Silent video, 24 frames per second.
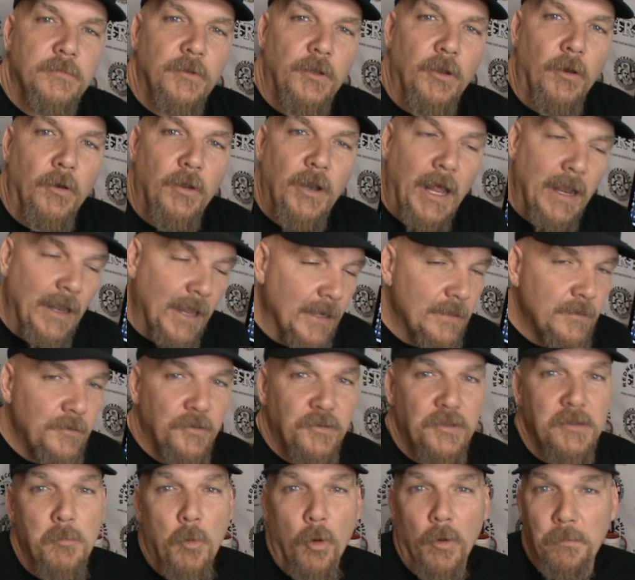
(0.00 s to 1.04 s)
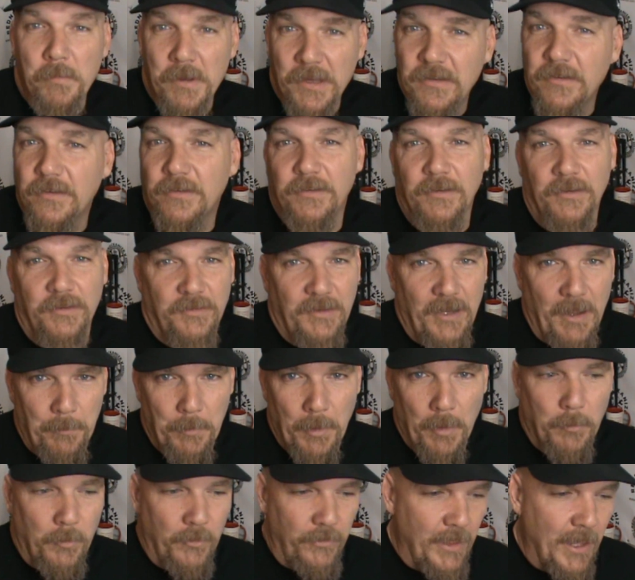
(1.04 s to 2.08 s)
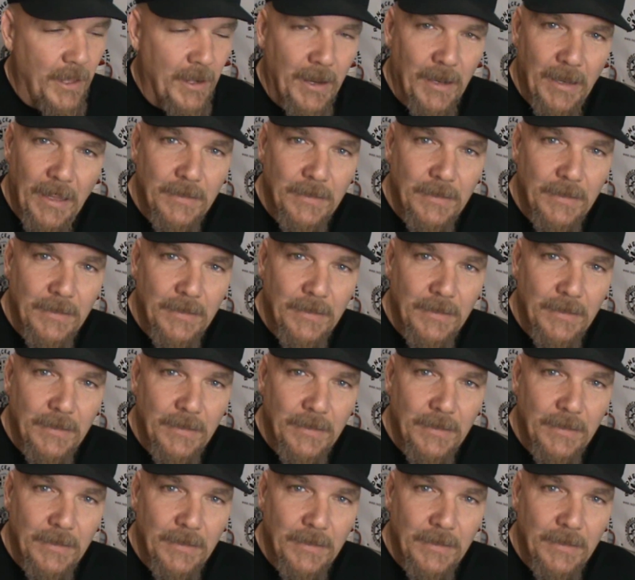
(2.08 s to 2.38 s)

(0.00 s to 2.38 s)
You know, and I like to see more businesses step up with that.